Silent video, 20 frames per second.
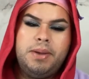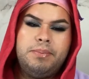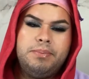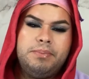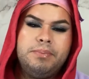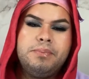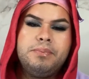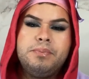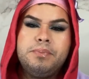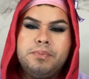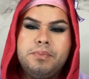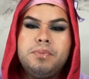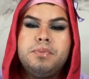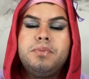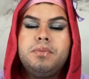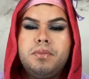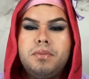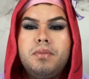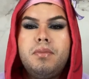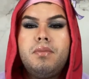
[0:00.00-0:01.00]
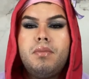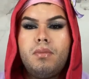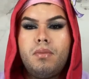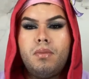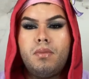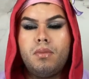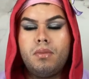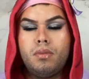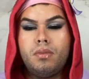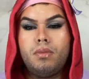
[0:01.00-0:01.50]
It does. I'm
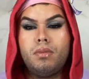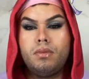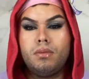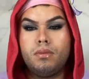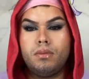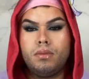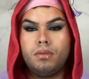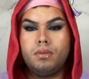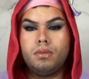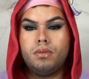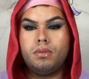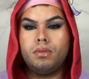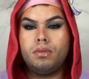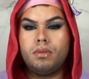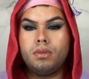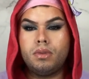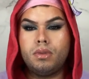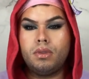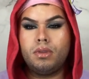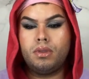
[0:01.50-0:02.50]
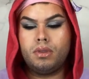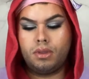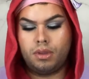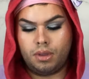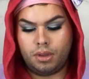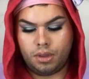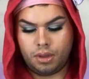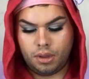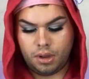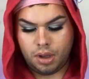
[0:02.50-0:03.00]
happy to see
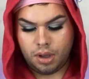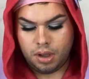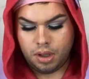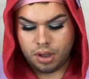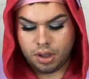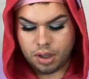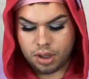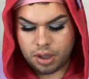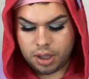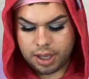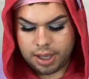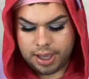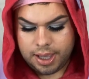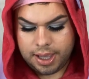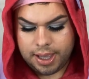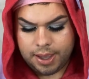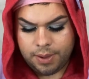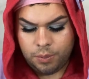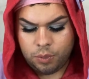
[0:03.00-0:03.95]
it.